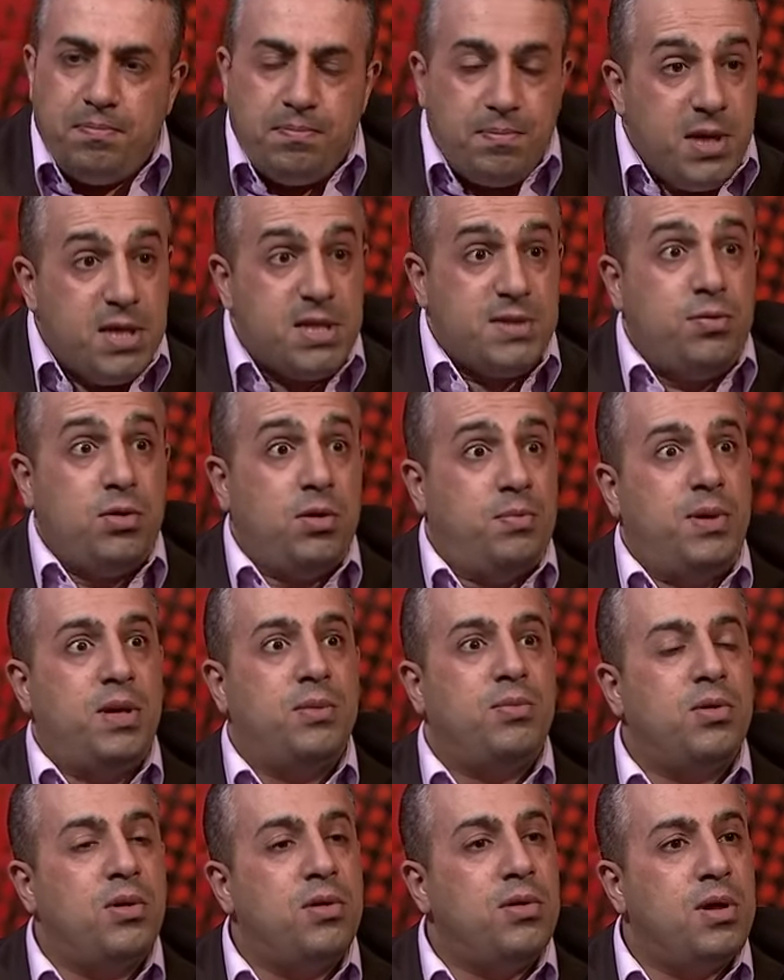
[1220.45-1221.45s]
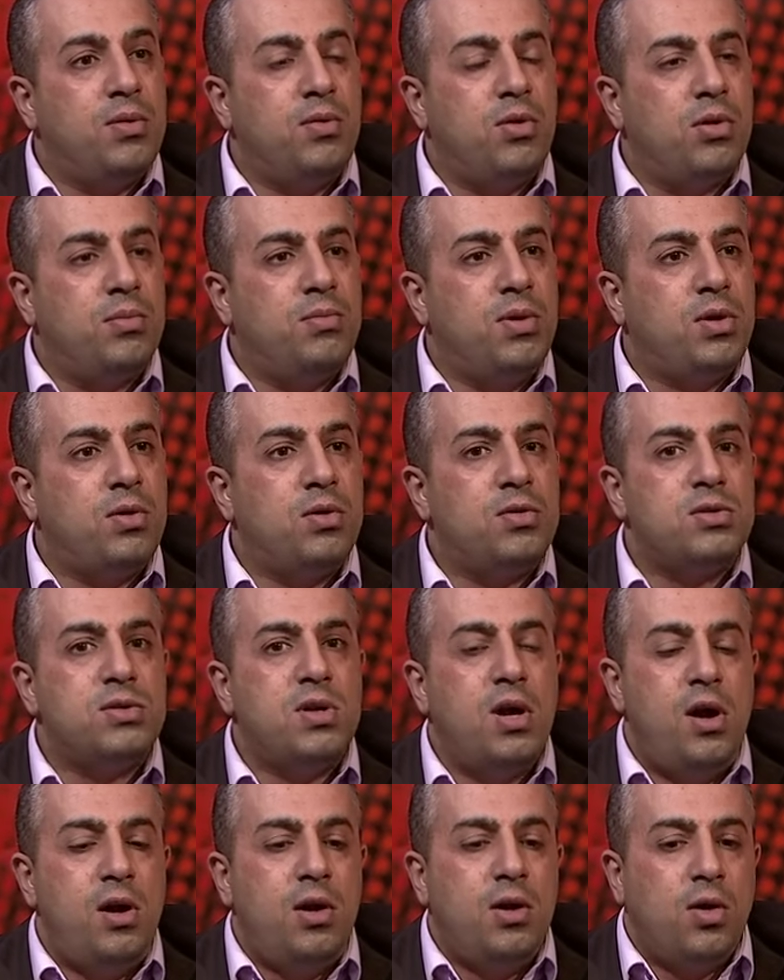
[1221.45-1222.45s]
peaceful people in the world, because
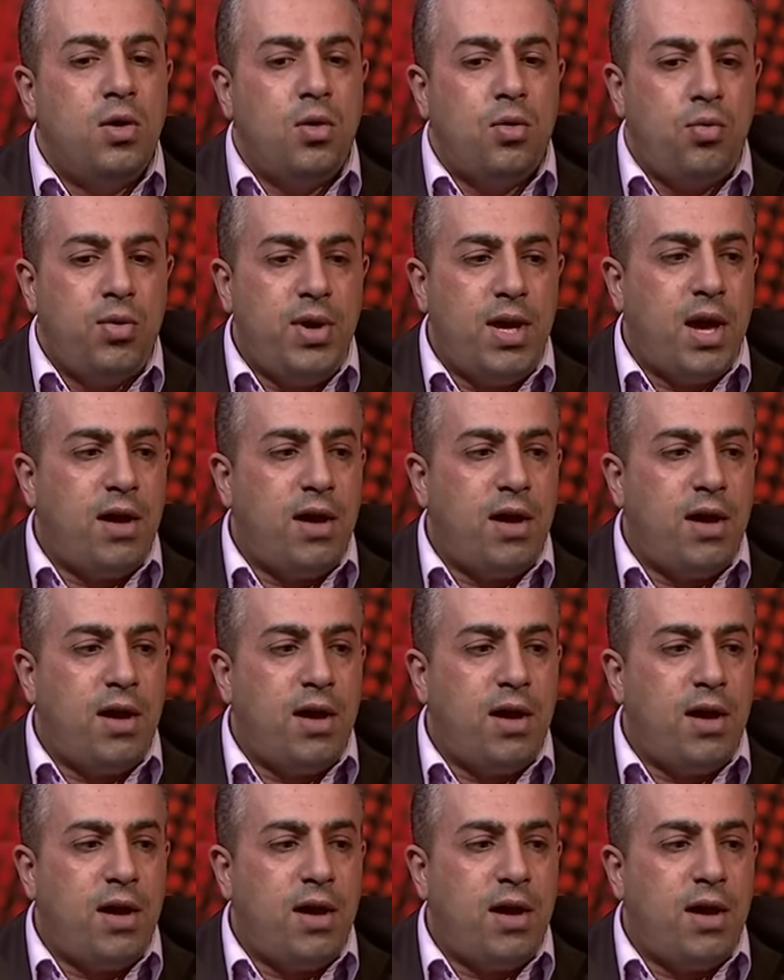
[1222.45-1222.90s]
we